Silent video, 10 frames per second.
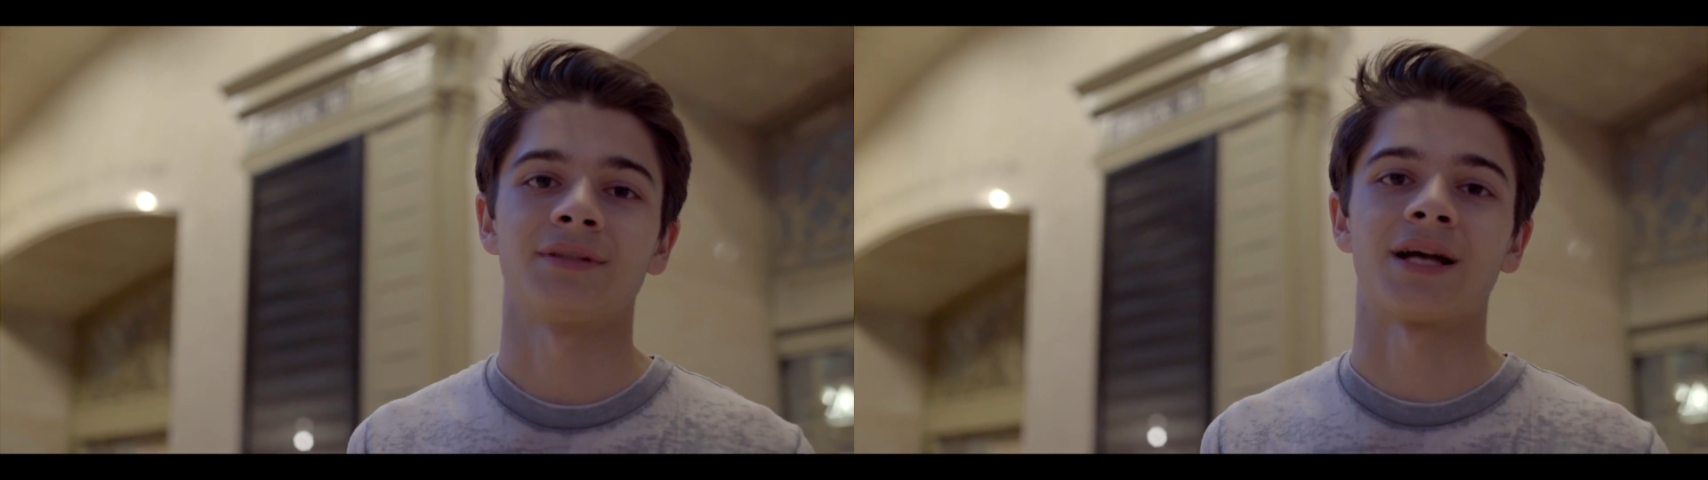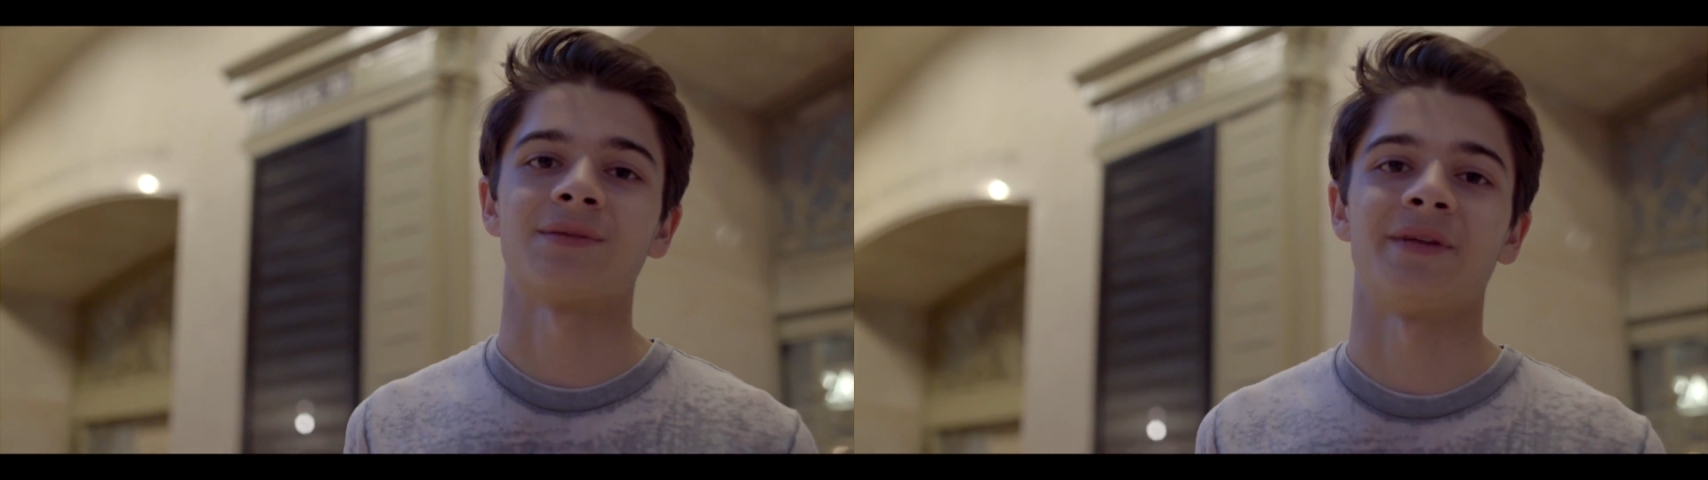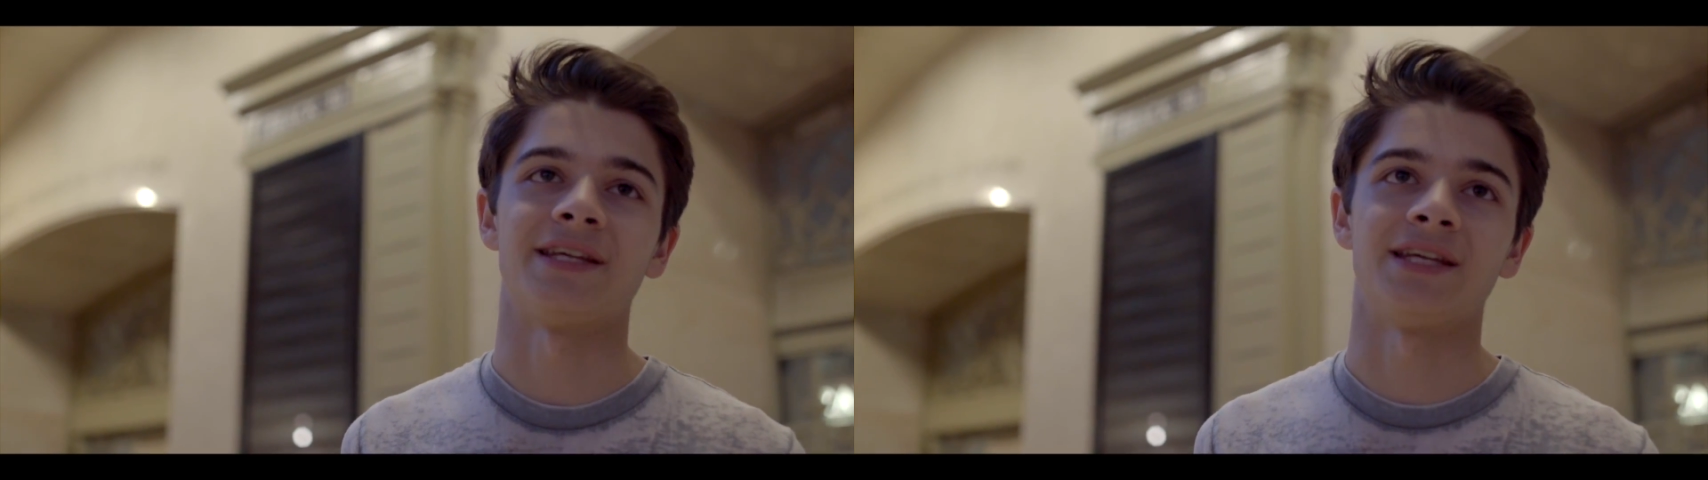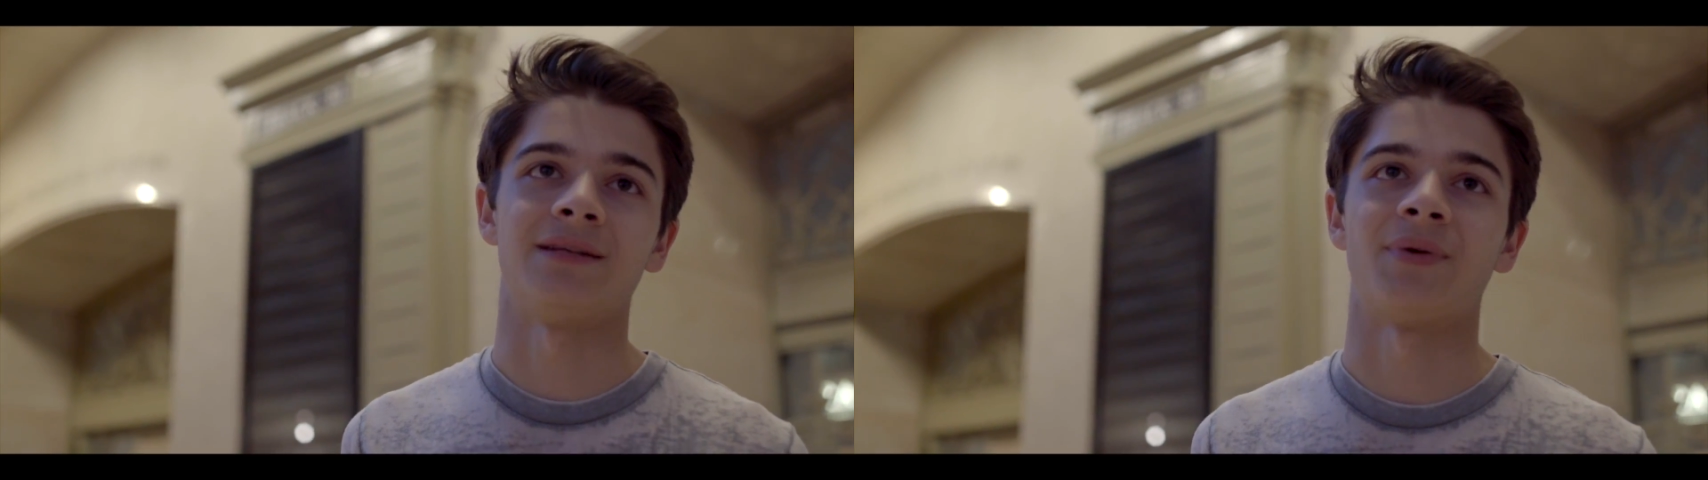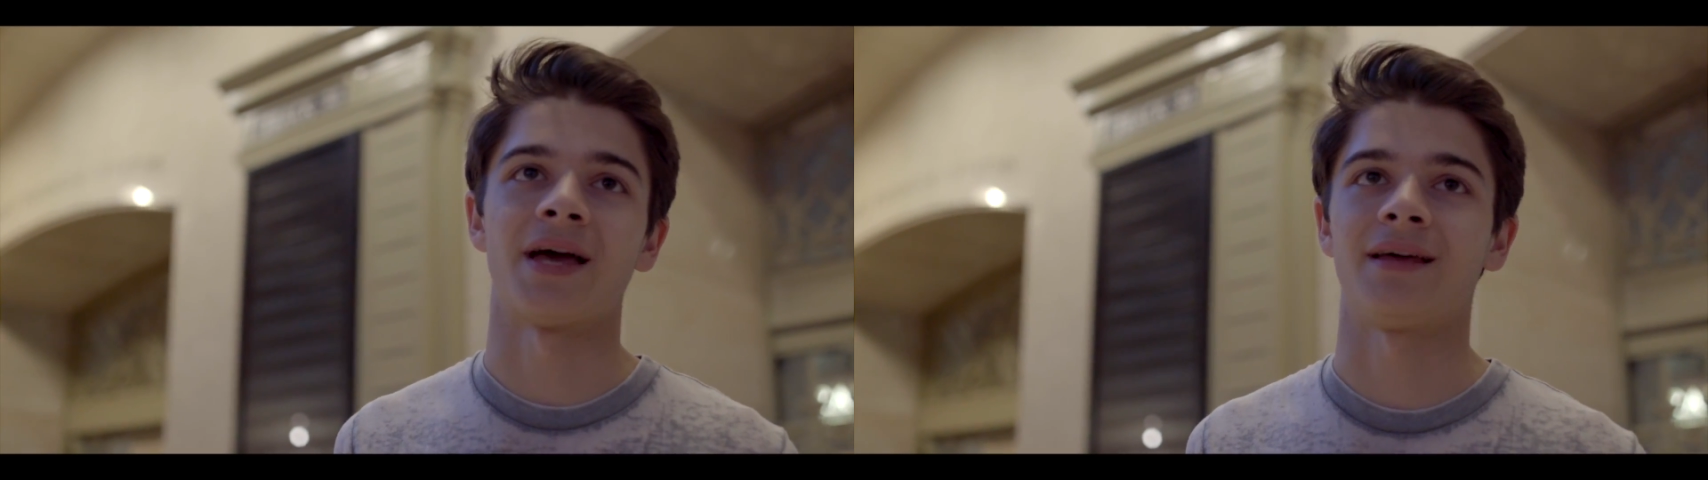got something to eat
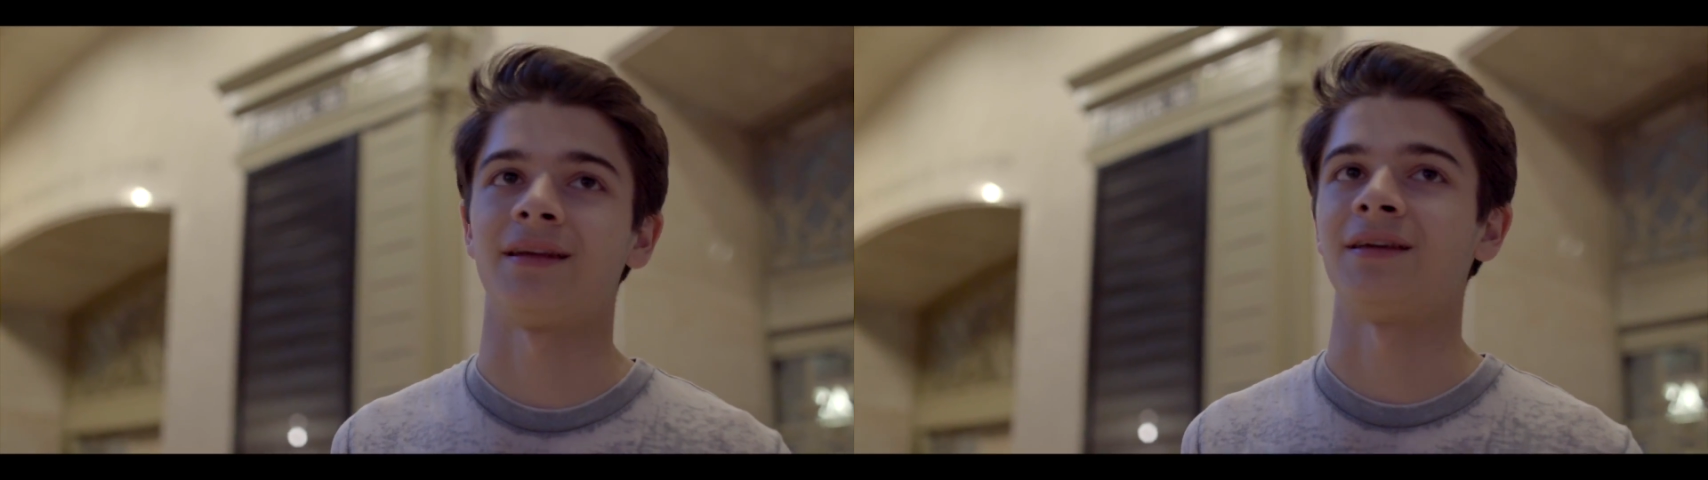in Penn